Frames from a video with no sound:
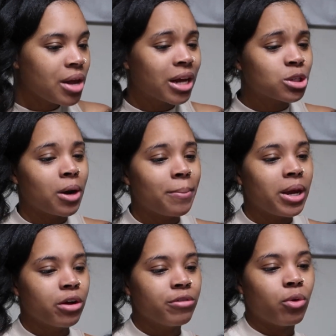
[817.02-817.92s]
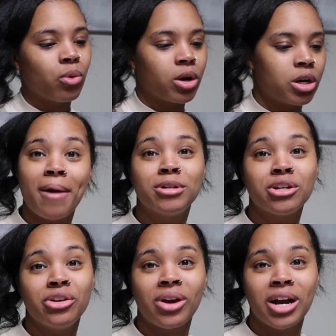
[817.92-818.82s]
that's what I'm here for I'm
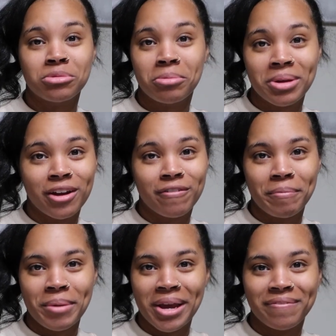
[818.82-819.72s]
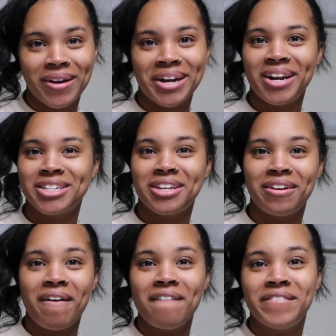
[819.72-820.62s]
sure you guys would be there for me if I needed
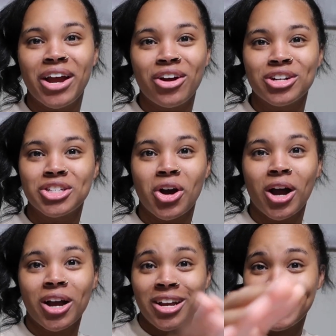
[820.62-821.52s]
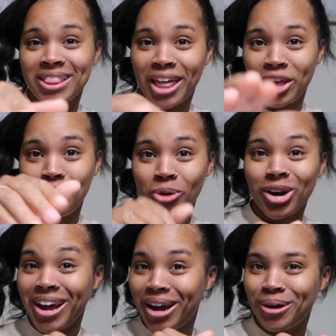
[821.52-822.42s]
to vent or talk like you
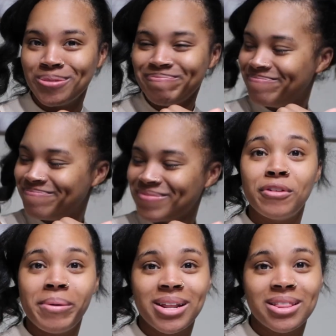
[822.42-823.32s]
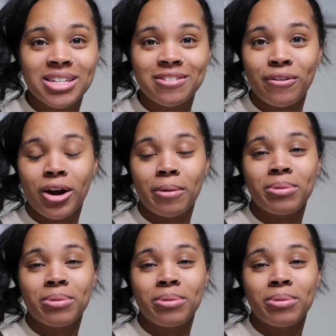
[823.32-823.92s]
are now if you made it this far,